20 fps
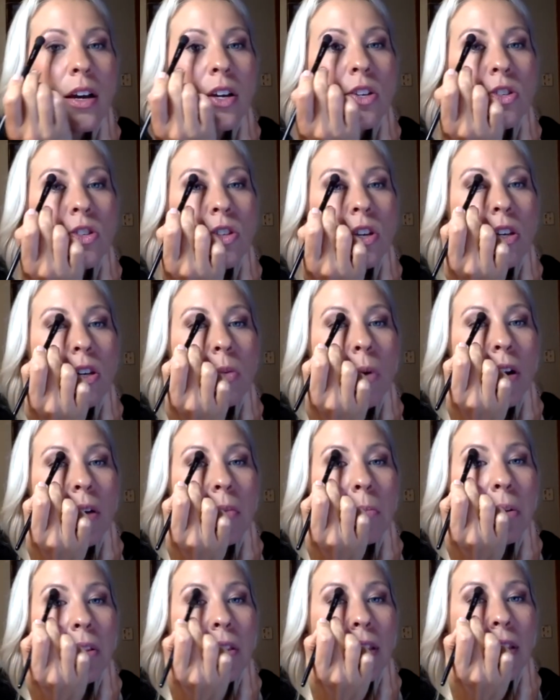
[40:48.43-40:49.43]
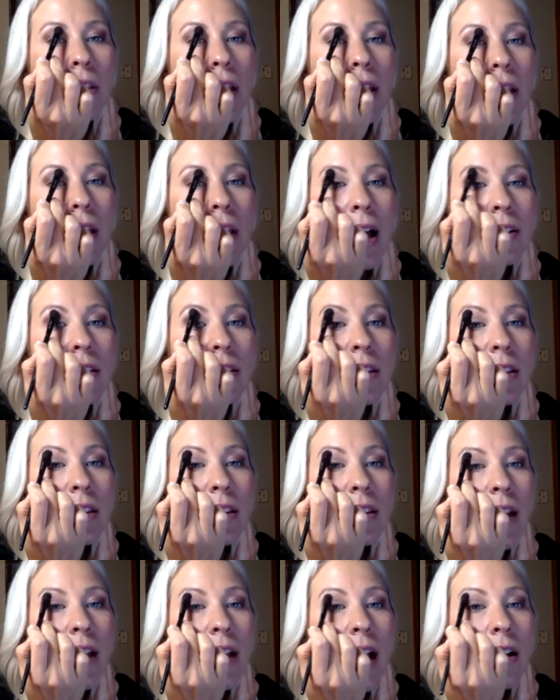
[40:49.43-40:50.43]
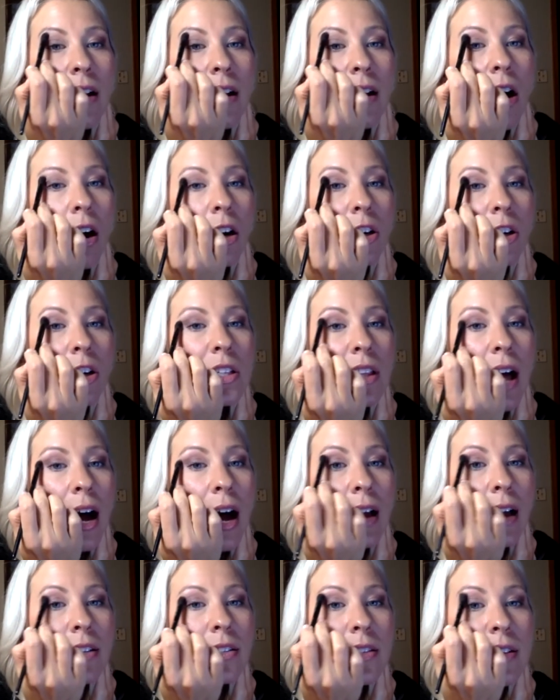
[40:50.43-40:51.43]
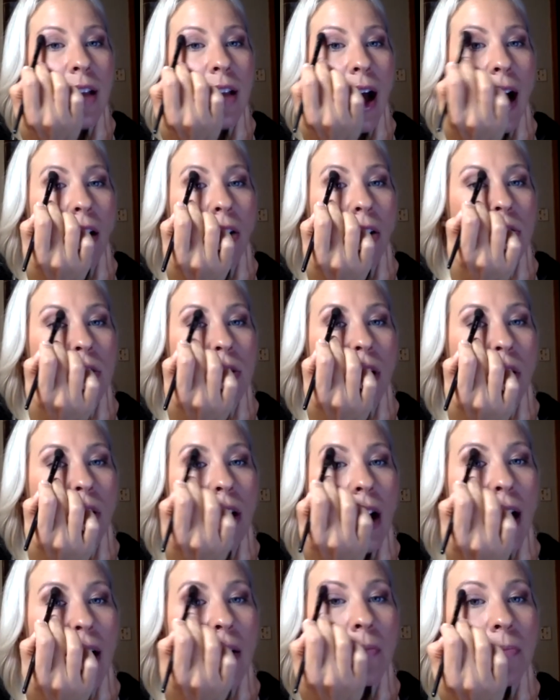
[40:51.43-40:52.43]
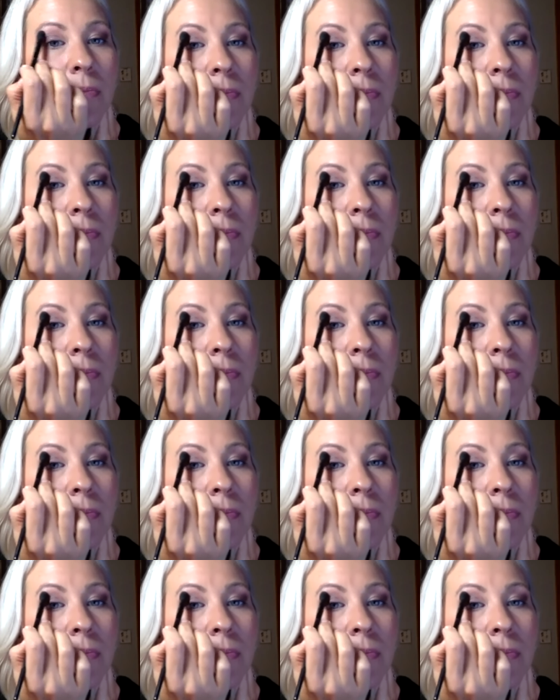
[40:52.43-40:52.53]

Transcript: So you want to blend these kind of harsh lines out, okay?